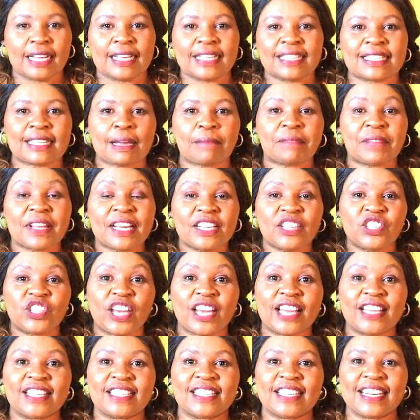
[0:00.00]
Something
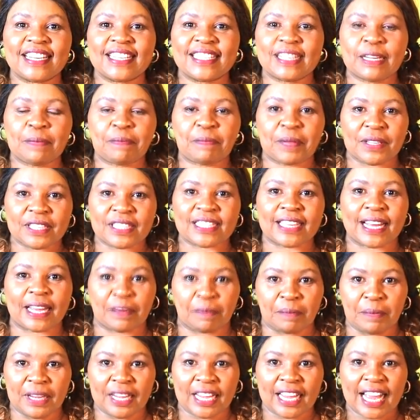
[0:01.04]
changed deep
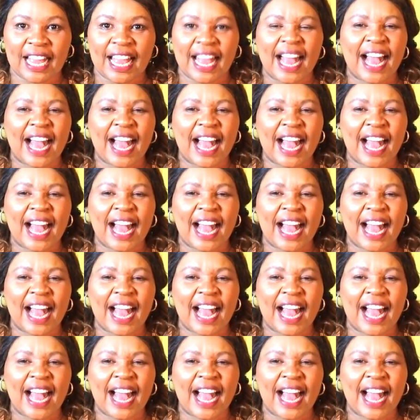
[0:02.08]
inside me.